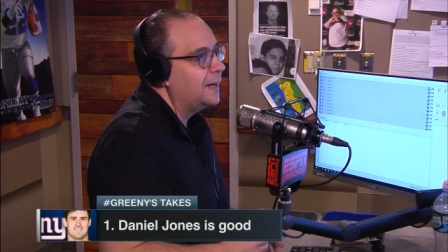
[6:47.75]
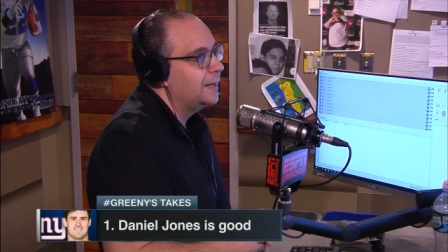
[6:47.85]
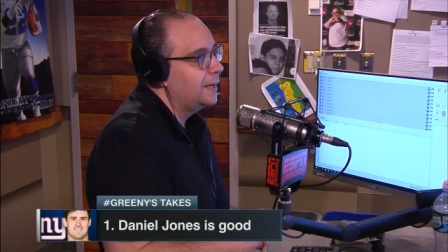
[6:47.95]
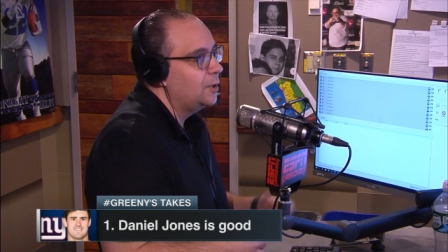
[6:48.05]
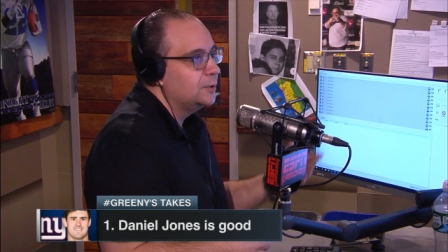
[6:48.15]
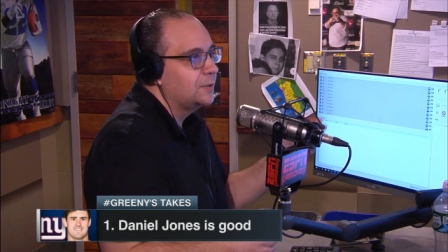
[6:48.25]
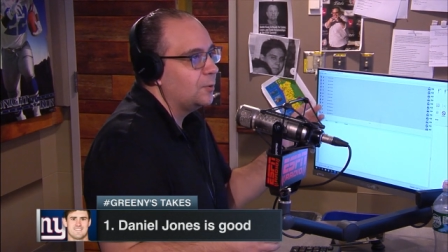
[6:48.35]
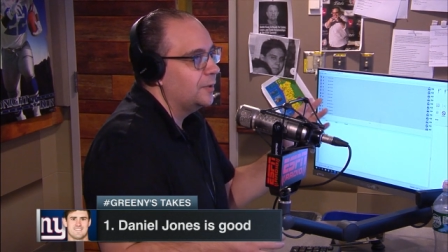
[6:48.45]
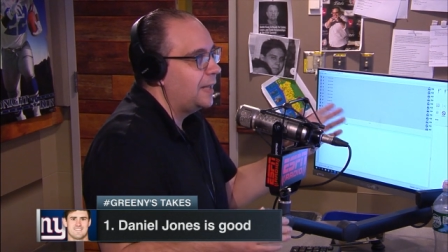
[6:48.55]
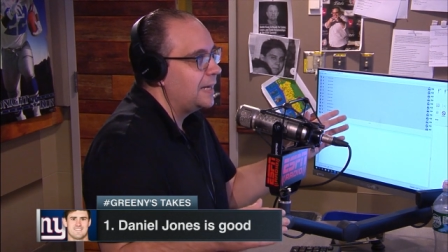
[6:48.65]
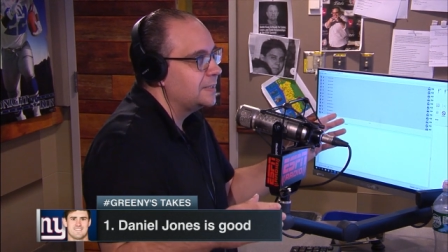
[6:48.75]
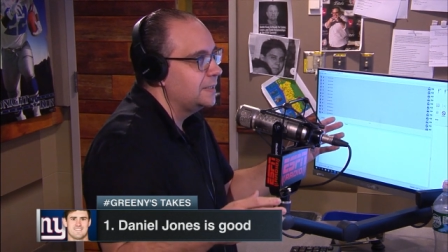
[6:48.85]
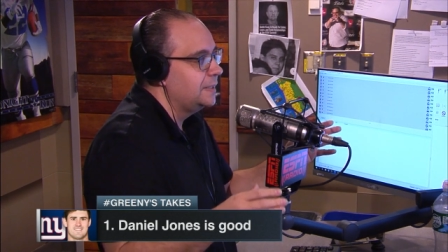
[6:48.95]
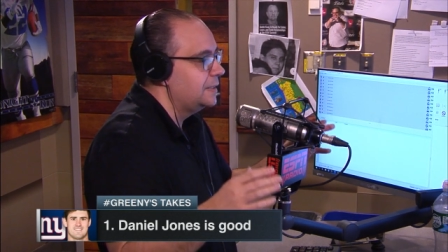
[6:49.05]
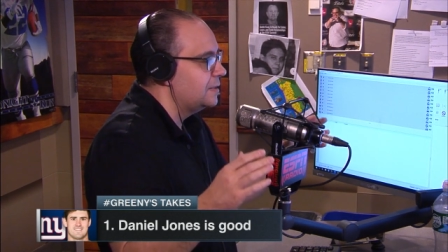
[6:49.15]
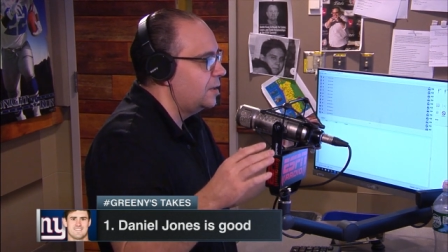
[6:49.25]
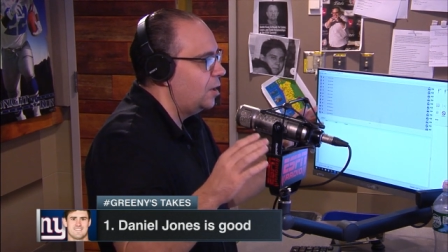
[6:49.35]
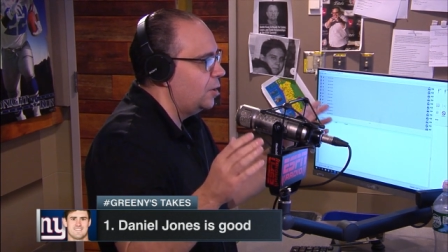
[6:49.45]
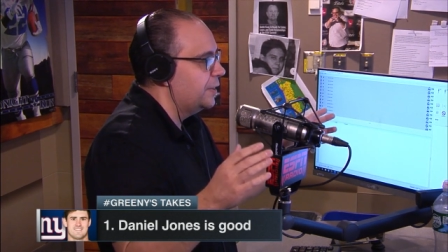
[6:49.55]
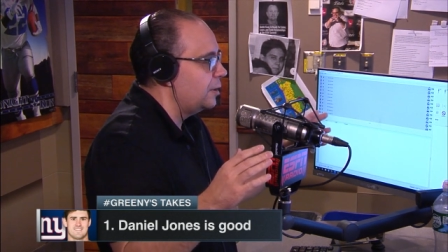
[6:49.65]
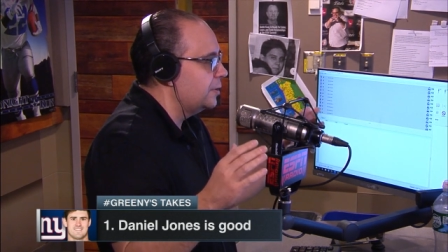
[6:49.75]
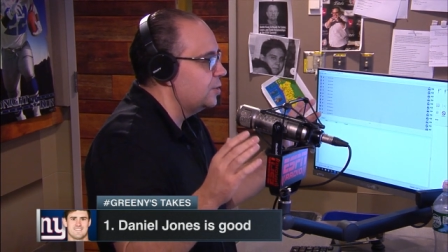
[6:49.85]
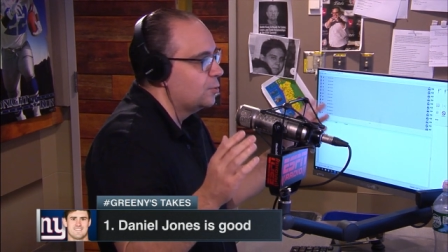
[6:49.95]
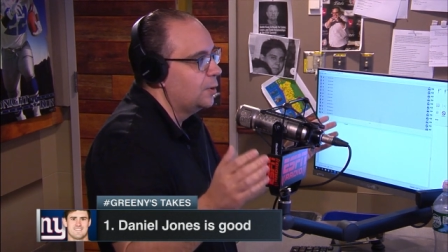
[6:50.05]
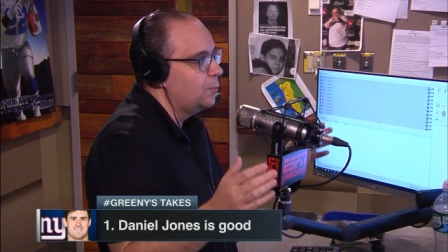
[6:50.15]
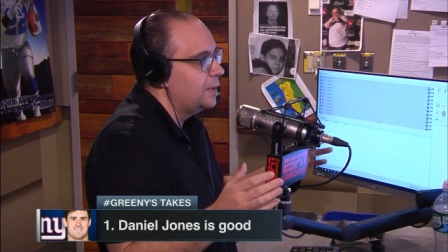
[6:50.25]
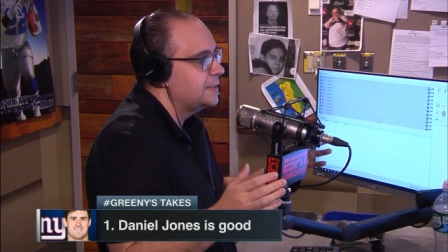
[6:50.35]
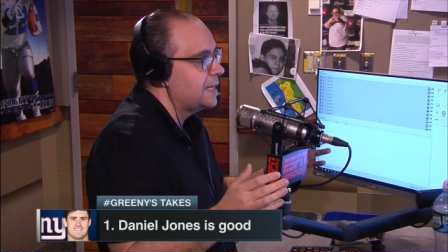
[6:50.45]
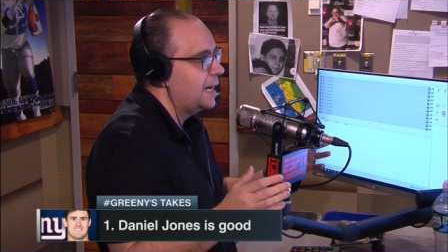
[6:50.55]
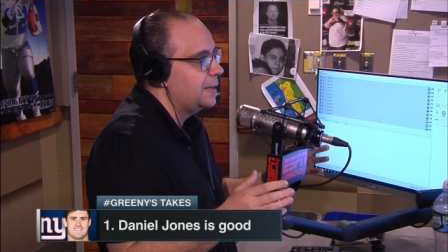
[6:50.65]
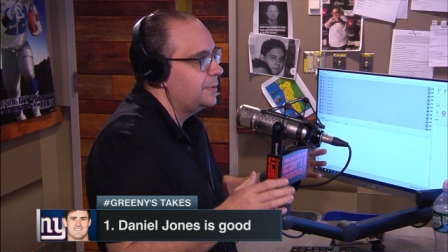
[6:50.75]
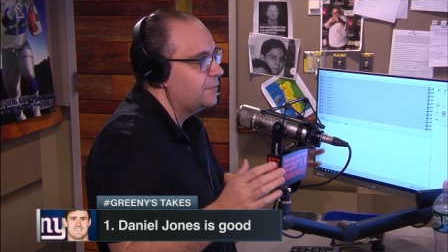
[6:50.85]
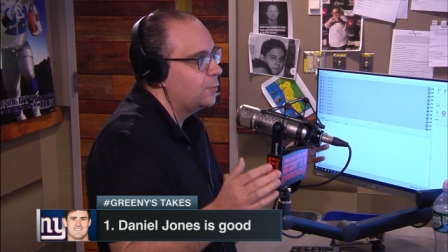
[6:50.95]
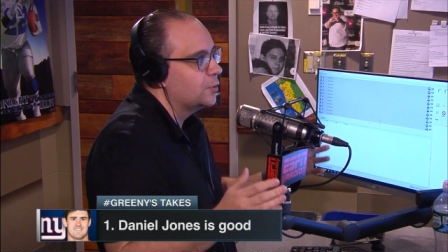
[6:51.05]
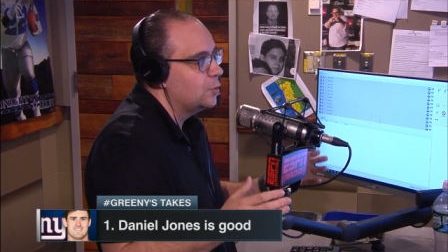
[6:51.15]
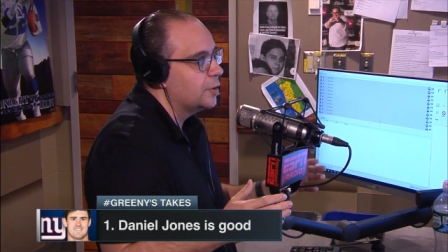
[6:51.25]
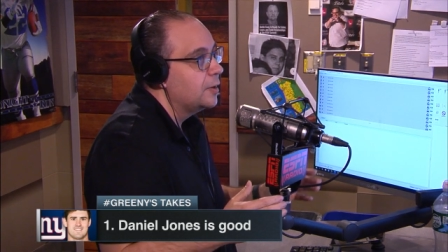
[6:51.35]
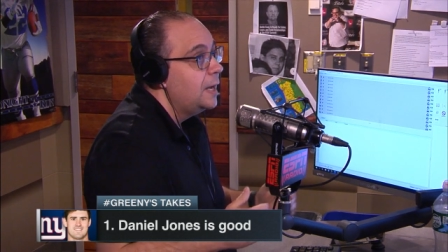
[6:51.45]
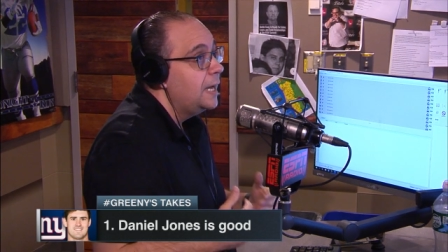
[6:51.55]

And I know Orlovsky, the oh, they only threw it one time in the fourth quarter.